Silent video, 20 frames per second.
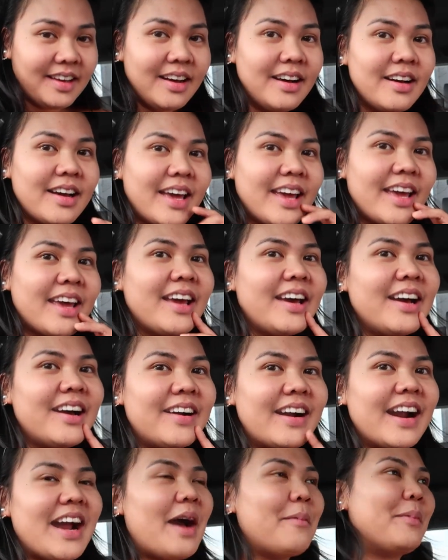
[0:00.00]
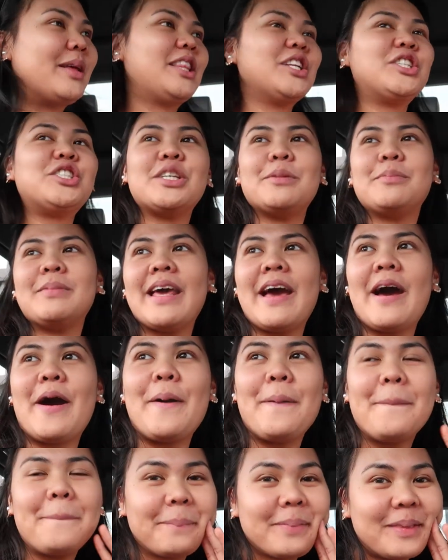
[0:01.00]
Okay, all right, I'm at the gym
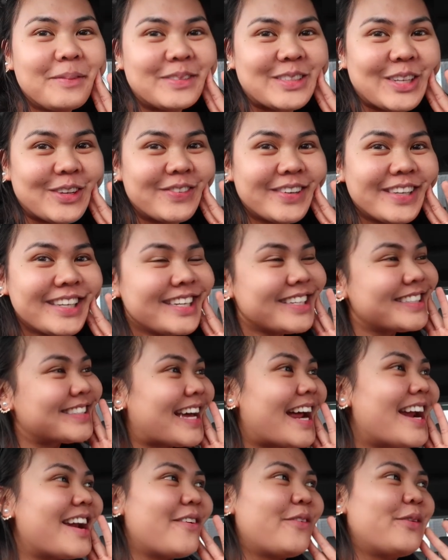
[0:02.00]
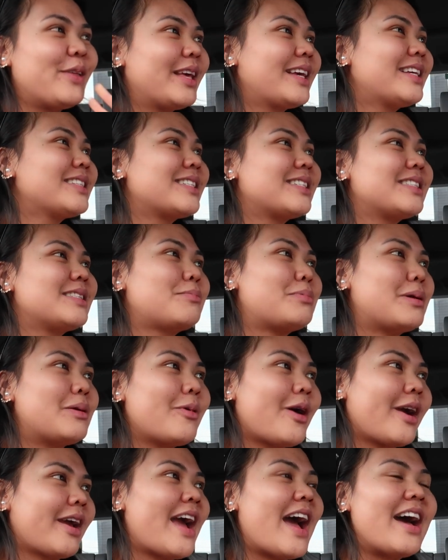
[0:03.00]
now. I'm so freaking excited. I feel like it's because the
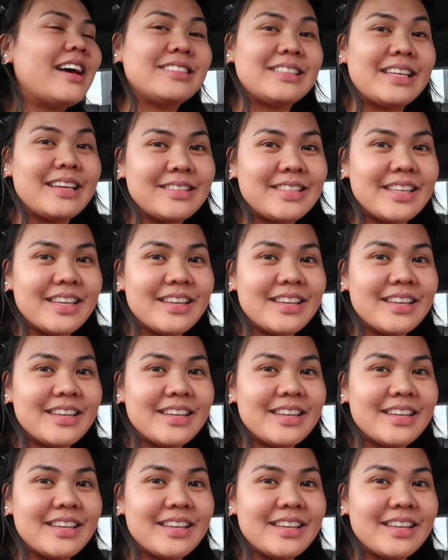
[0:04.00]
pre-workout has kicked